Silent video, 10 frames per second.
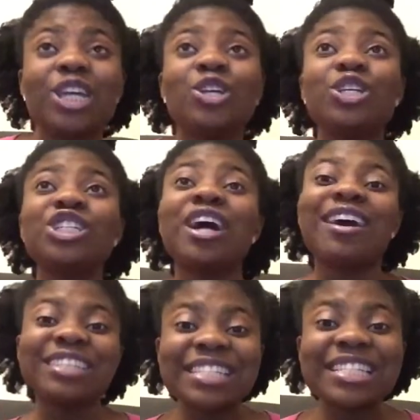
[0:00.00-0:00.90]
you know, she
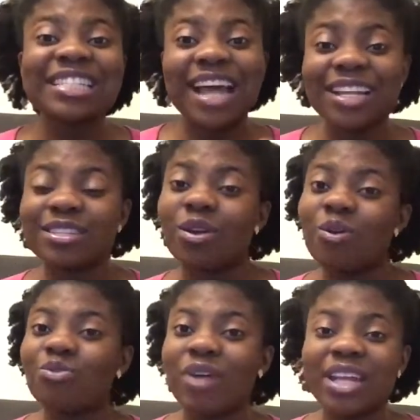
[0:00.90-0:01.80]
understands the
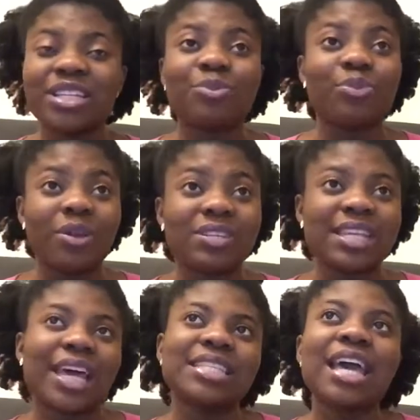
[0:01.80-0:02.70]
whole writing
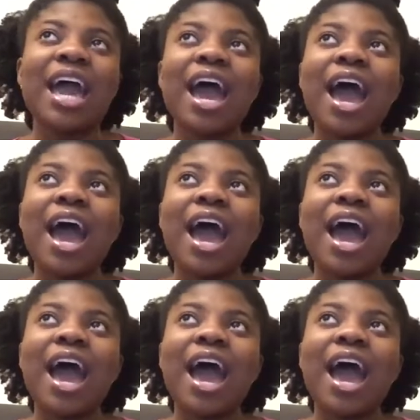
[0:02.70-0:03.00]
process.